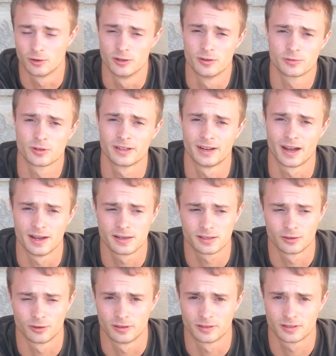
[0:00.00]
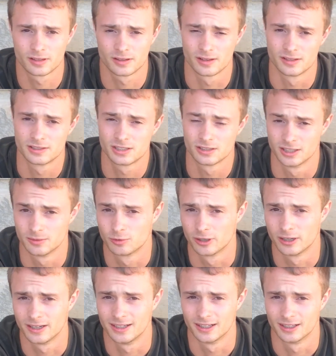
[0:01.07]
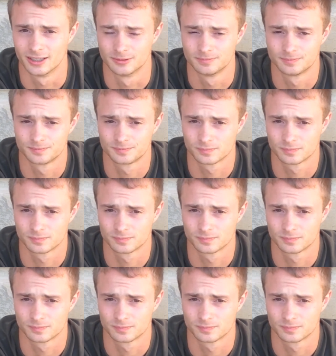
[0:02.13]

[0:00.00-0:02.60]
So it was really nice going to the Chilibre um,